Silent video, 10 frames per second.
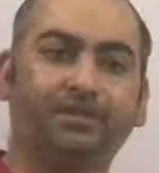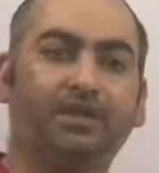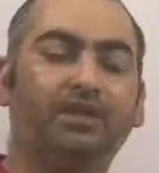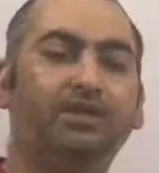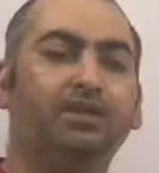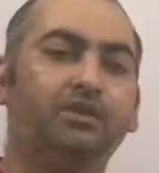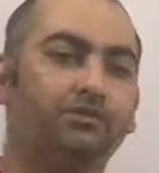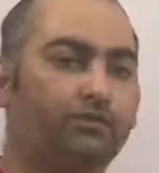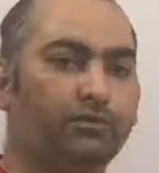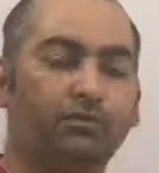Correct?
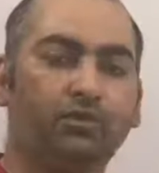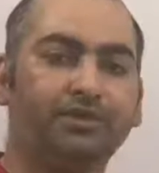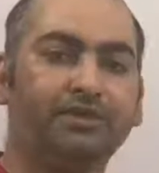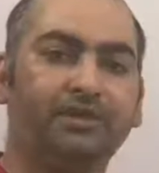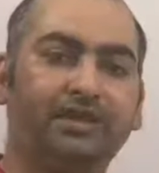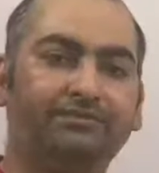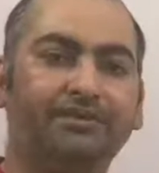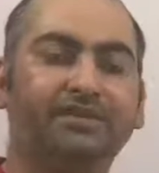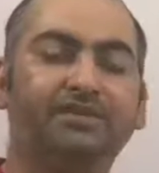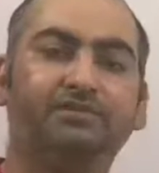From origin, left
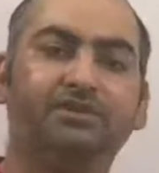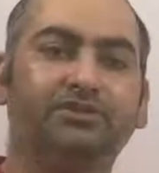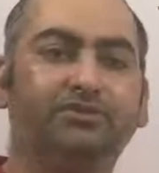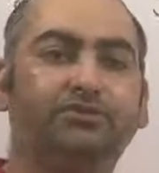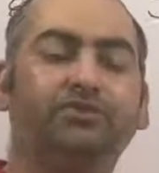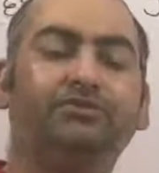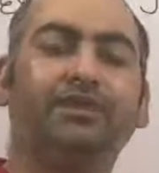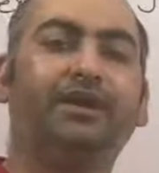hand side is what, 0 to infinite,